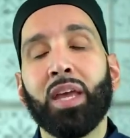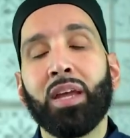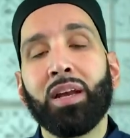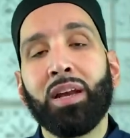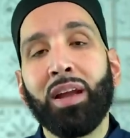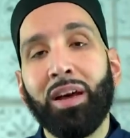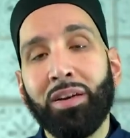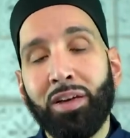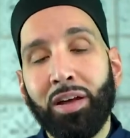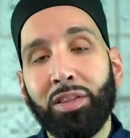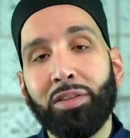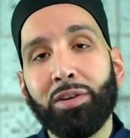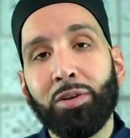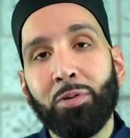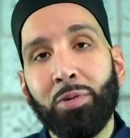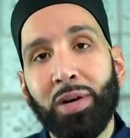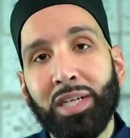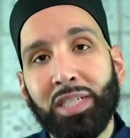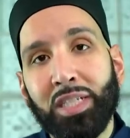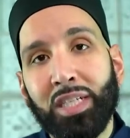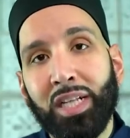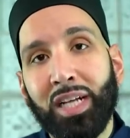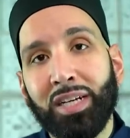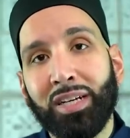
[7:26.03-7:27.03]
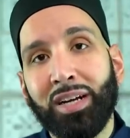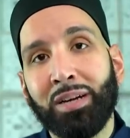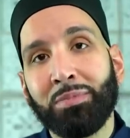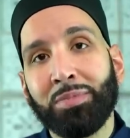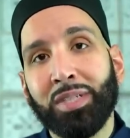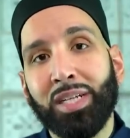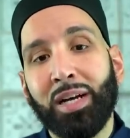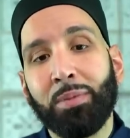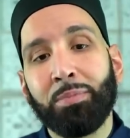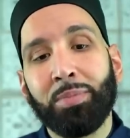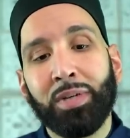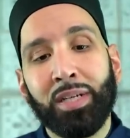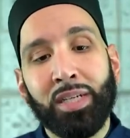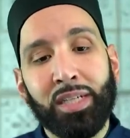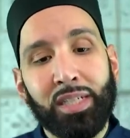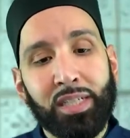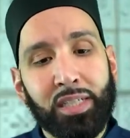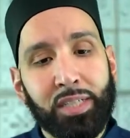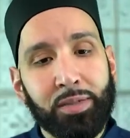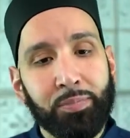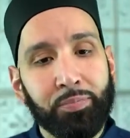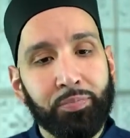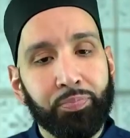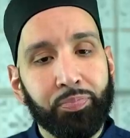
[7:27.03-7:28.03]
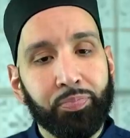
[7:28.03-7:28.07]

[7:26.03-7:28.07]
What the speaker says: Now, another question that comes up is,